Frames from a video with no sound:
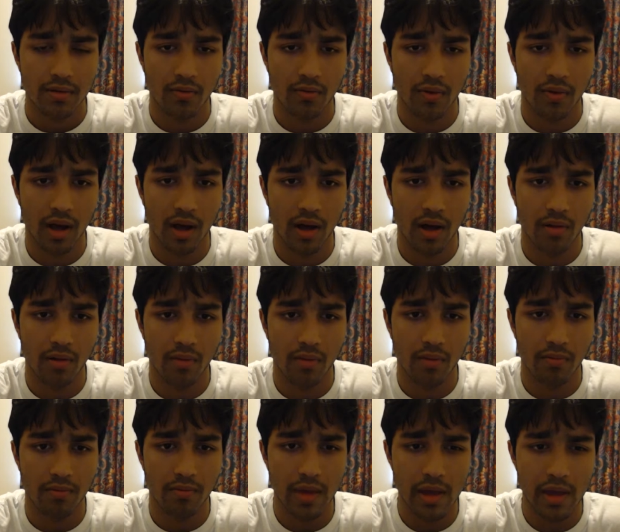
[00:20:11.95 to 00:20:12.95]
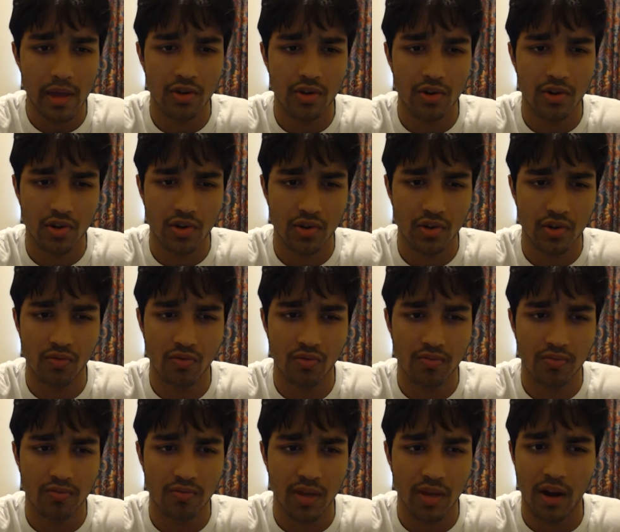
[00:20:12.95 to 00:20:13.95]
well, maybe you're too
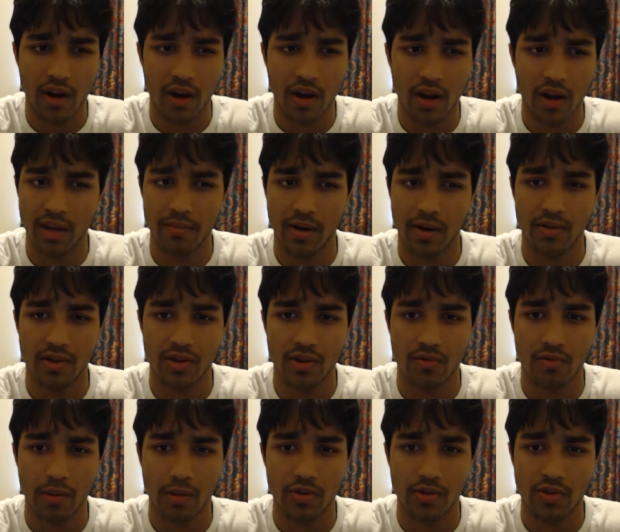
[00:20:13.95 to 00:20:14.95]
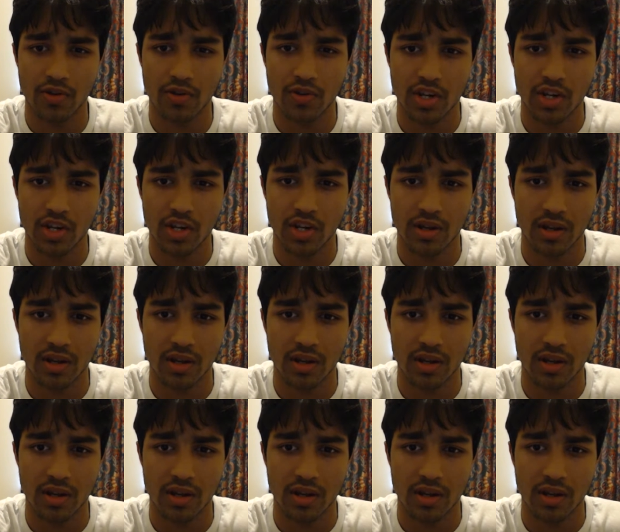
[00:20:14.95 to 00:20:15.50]
caring about your reputation